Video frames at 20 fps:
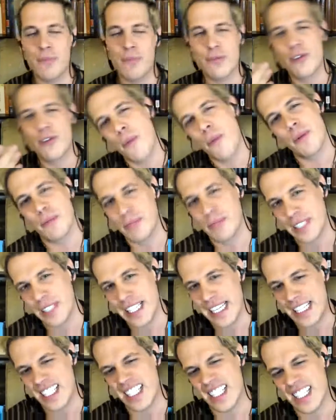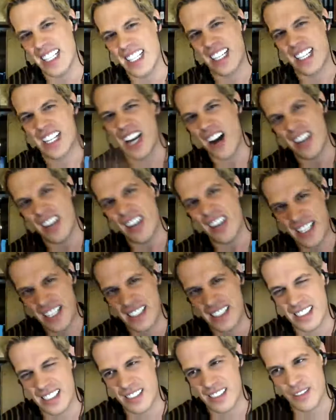probably gonna gut
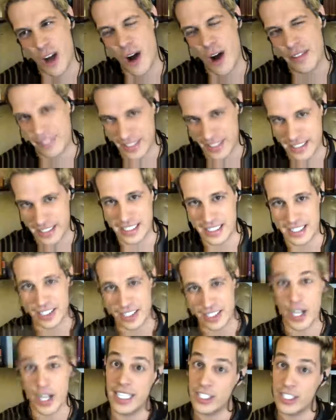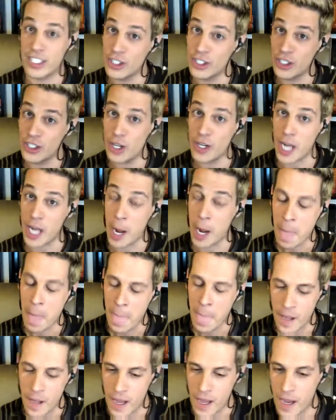his office and turn it into the studio.
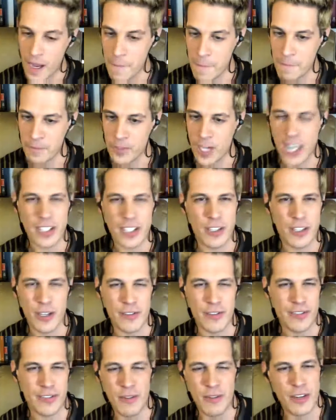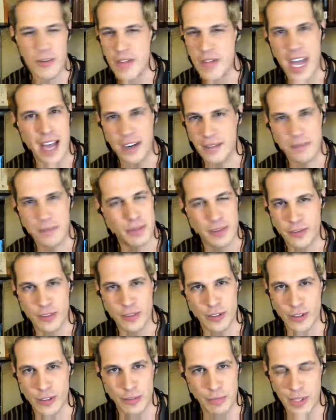I don't know if you knew that
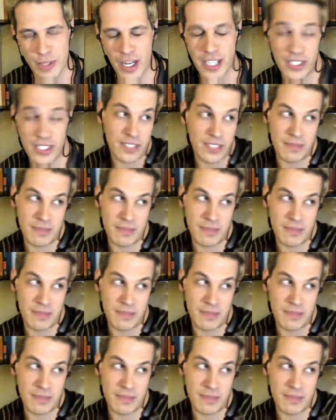before, but I just.